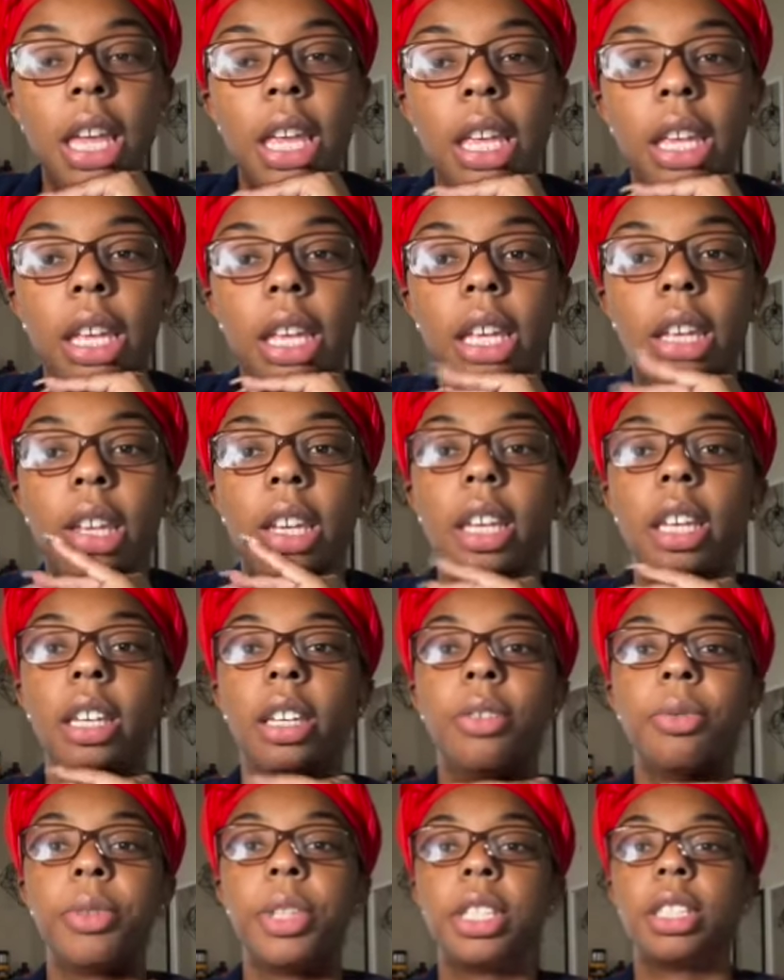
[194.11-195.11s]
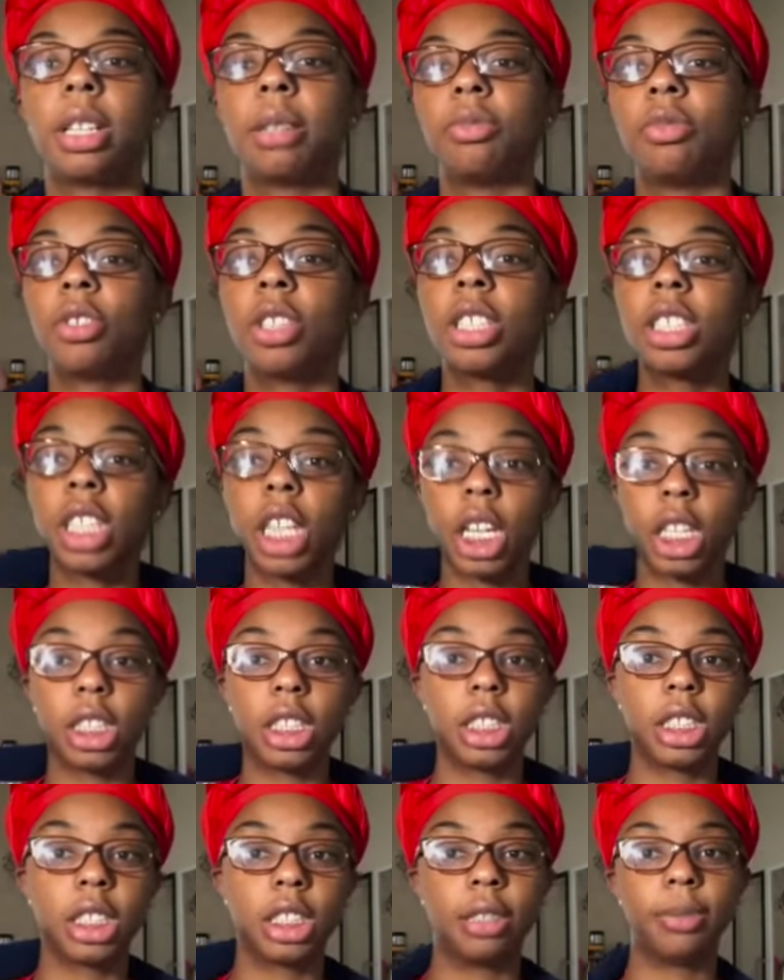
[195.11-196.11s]
And the reason I'm dressed like
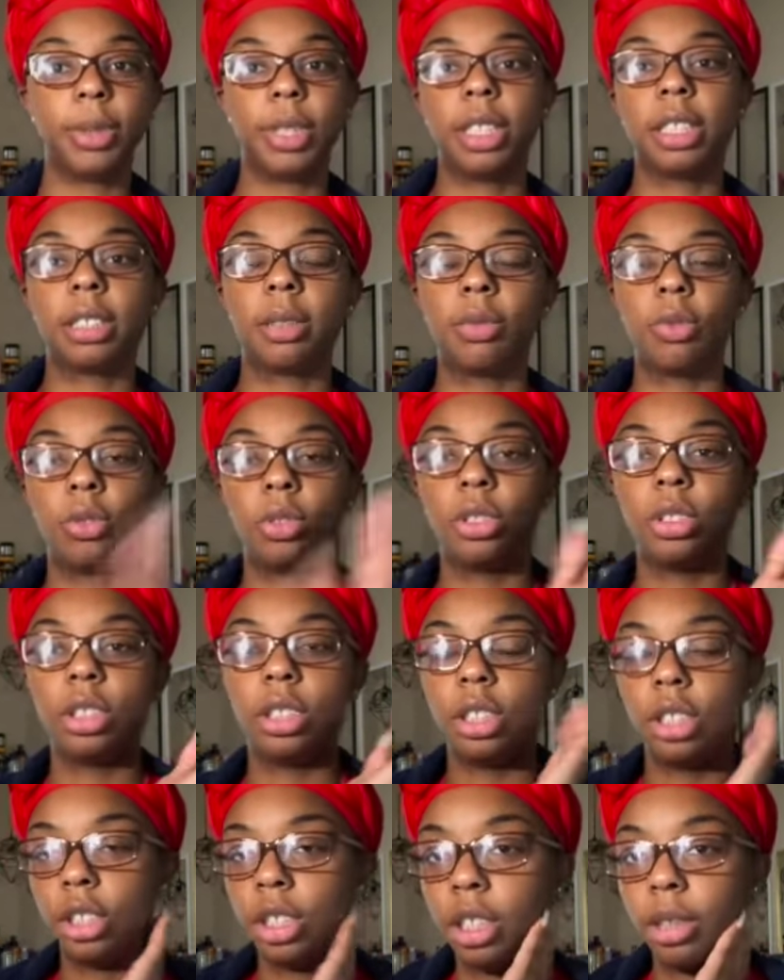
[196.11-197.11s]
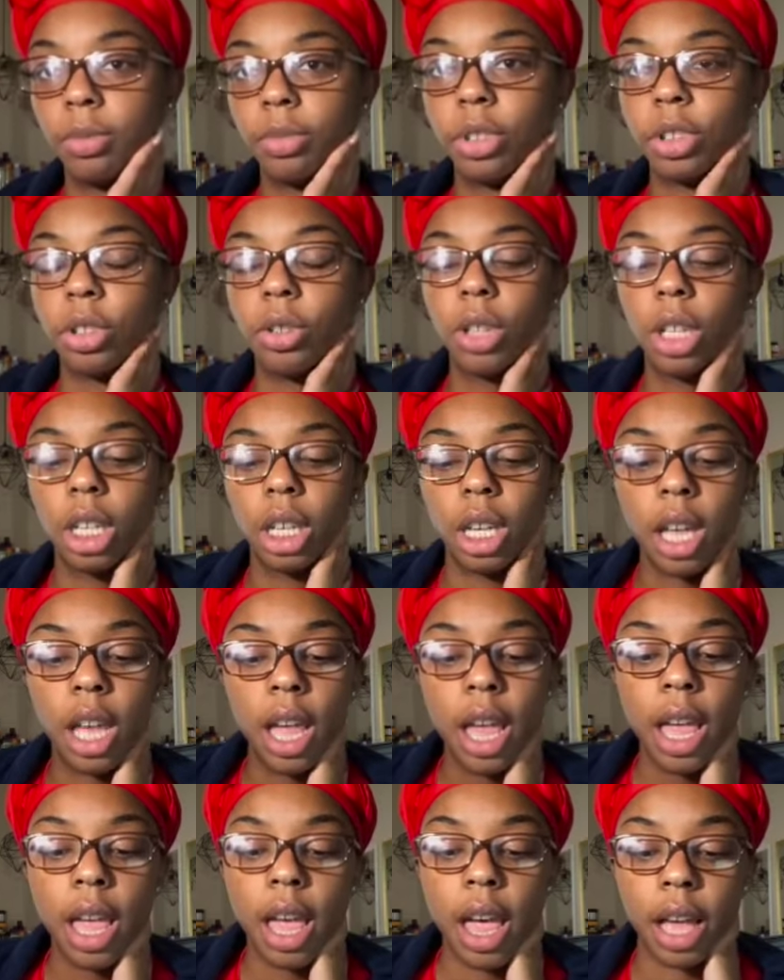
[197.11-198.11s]
this is because I'm going to the gym. So yeah,
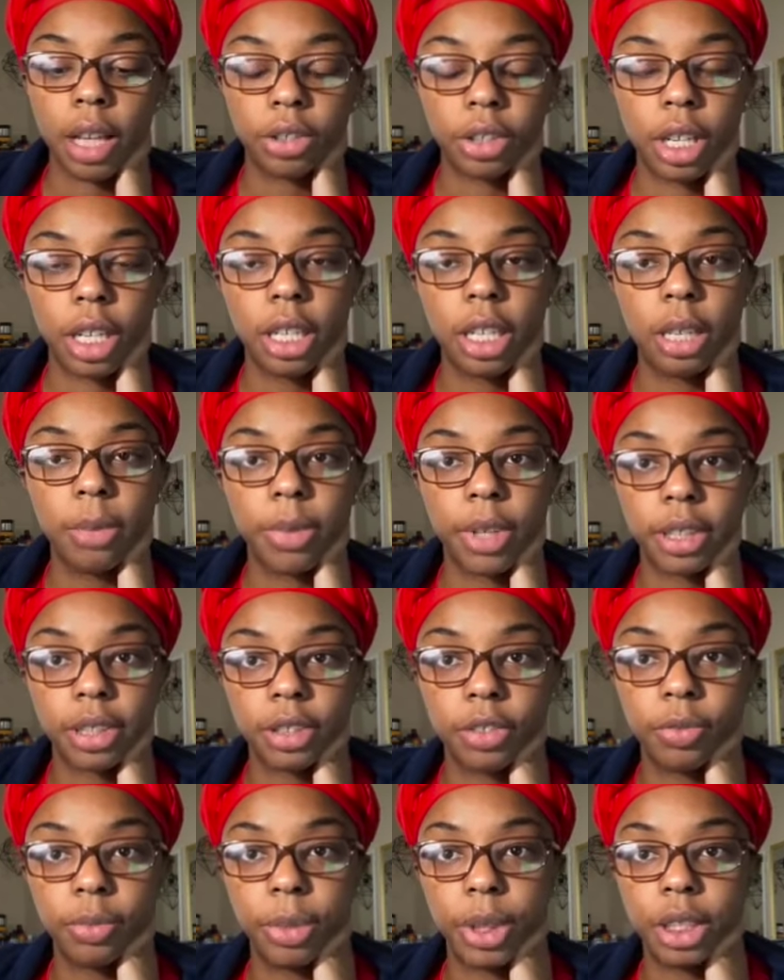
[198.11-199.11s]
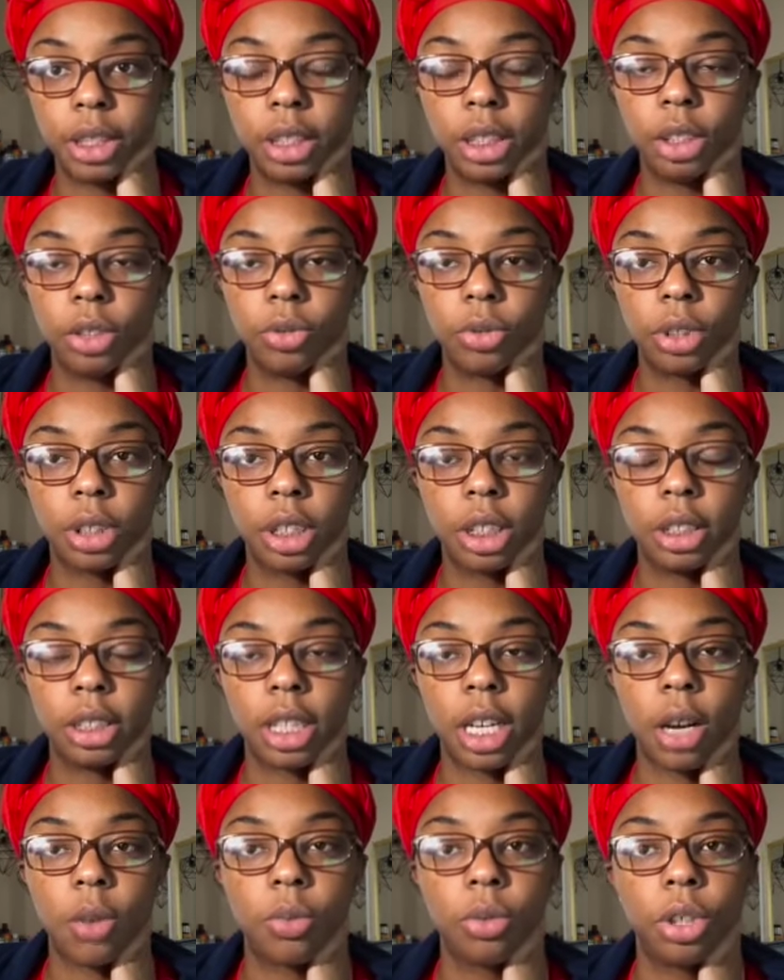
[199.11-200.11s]
I try to keep myself busy doing things
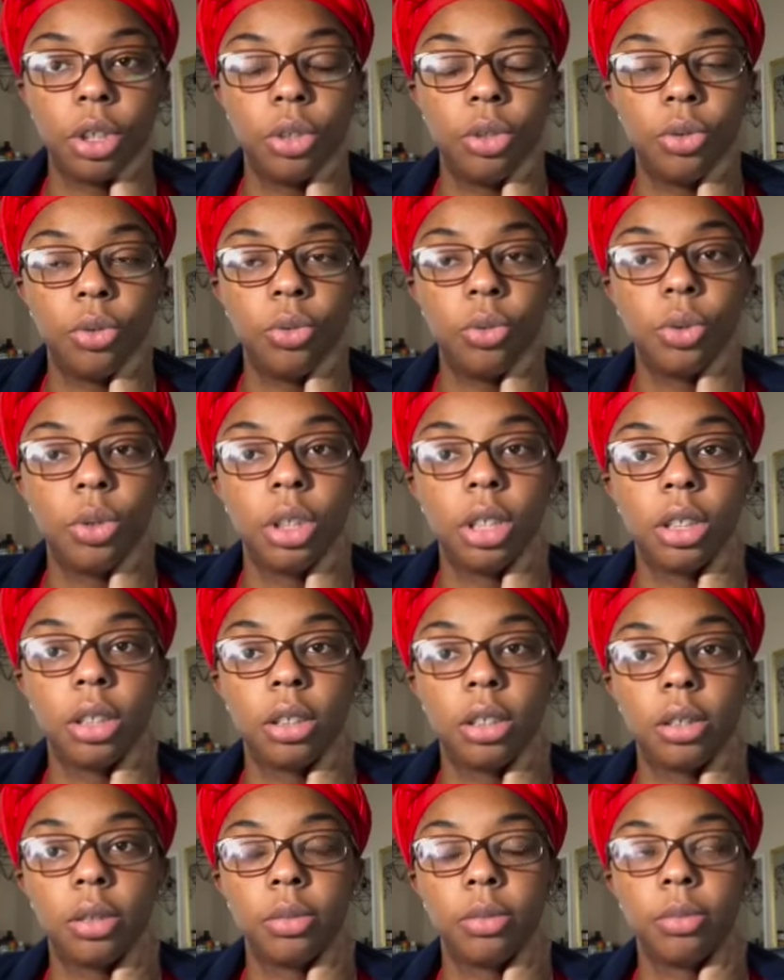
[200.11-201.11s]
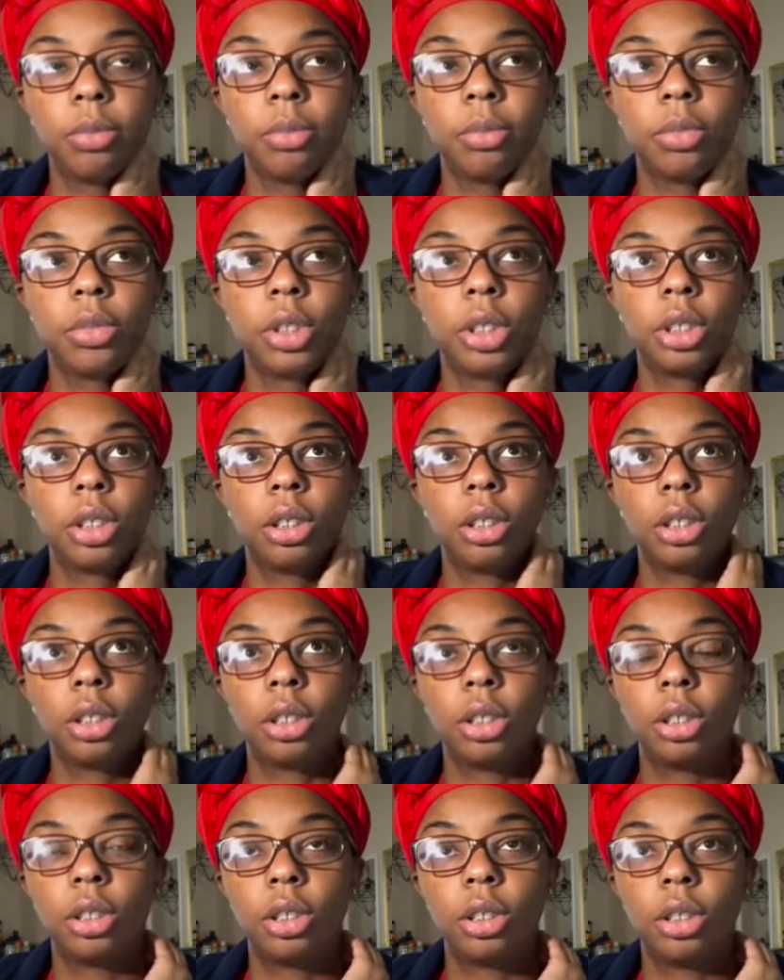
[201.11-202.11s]
that I want to do
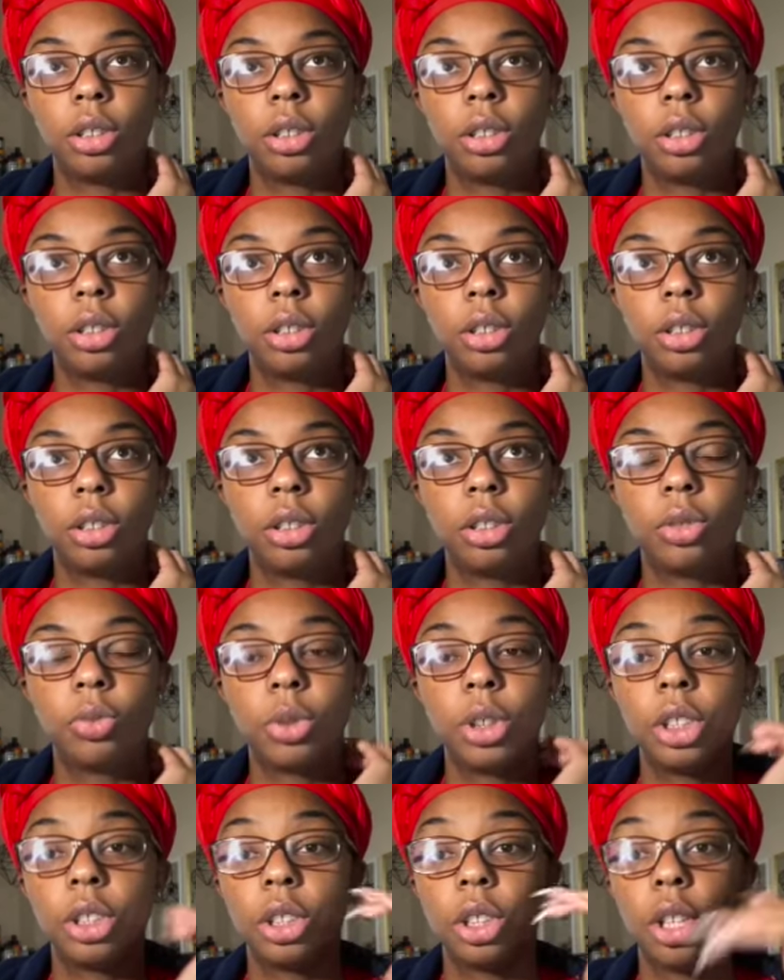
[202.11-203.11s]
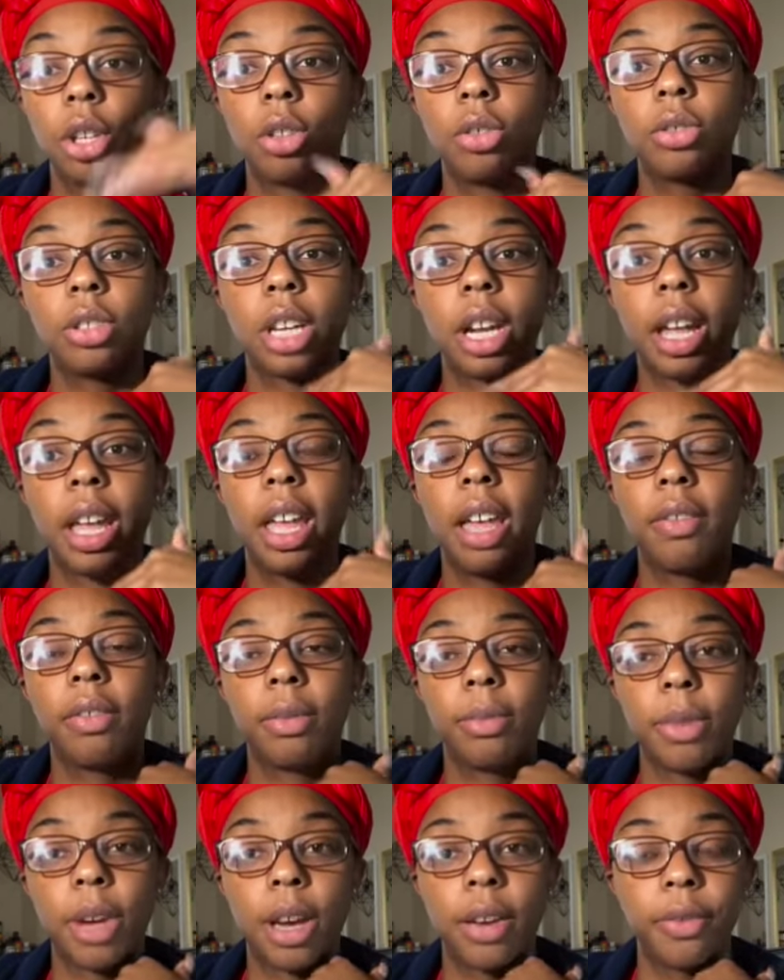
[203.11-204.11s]
to reach the goals that I have
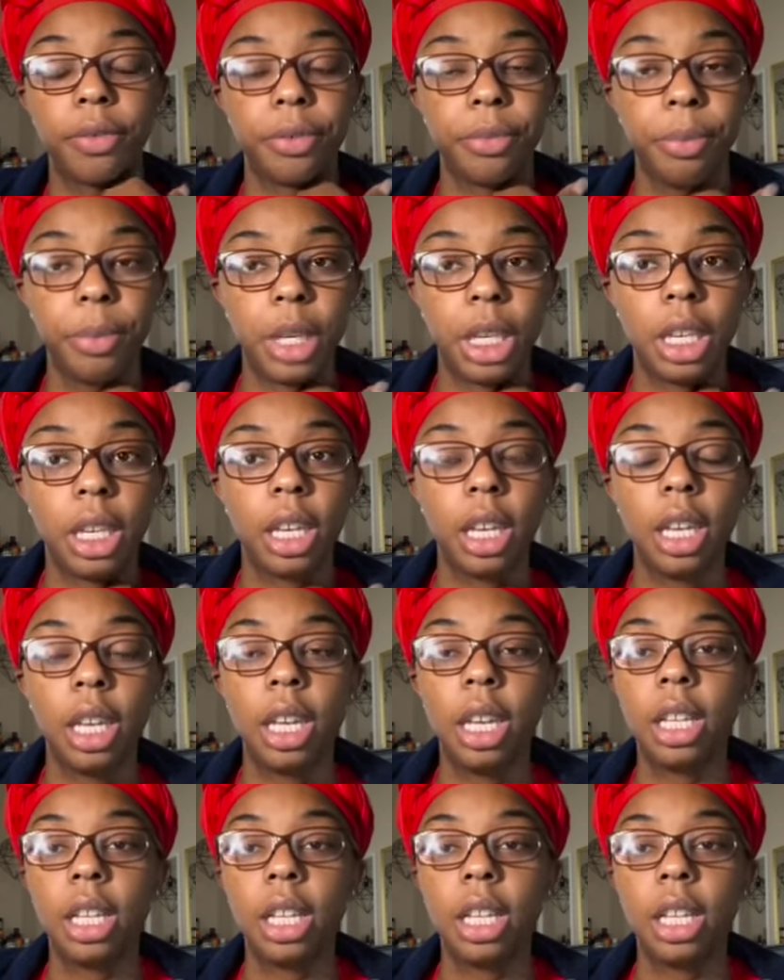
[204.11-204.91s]
in mind for me.